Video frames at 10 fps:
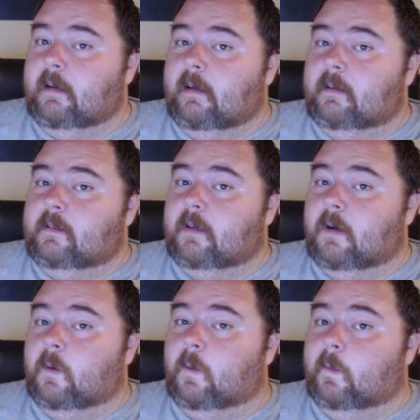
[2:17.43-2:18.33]

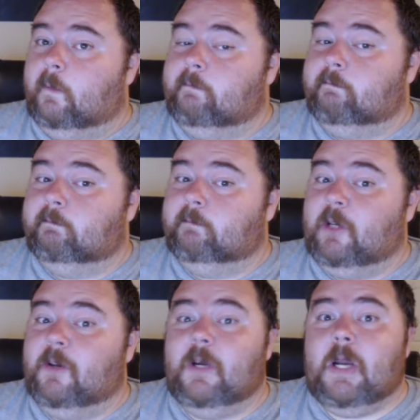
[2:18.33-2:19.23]
So,
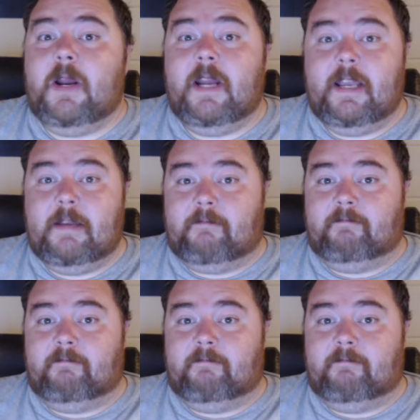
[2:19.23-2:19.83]
good on him.